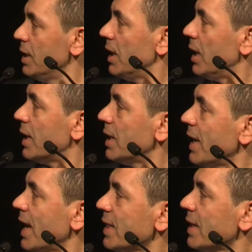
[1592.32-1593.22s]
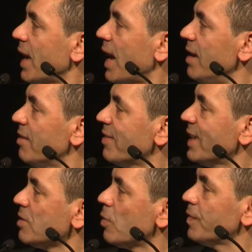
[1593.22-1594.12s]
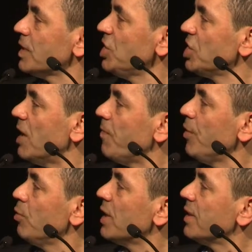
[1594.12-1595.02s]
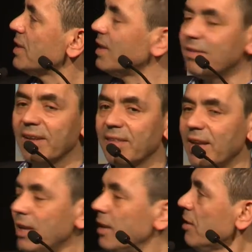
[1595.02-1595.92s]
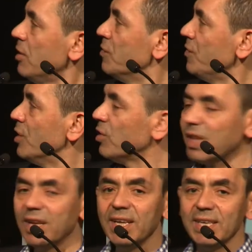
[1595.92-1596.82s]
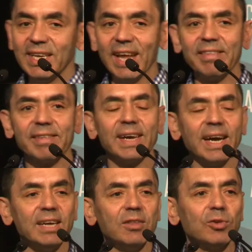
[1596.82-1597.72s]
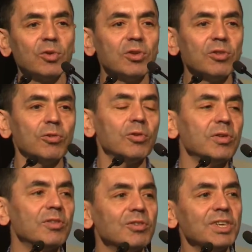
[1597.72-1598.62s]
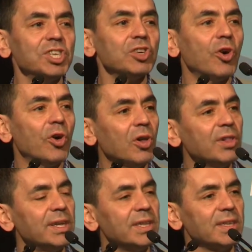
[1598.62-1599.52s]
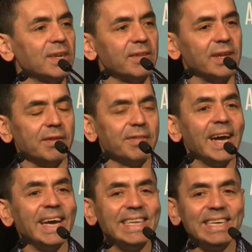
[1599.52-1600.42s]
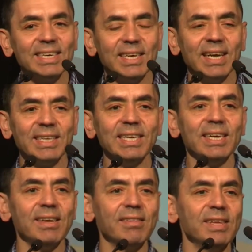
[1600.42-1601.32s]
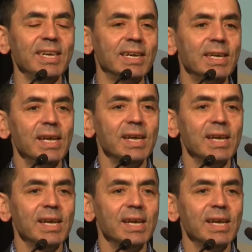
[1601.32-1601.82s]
that instead of reaching a few dendritic cells in this lymph node, gets tried to reach all dendritic cells. The idea is here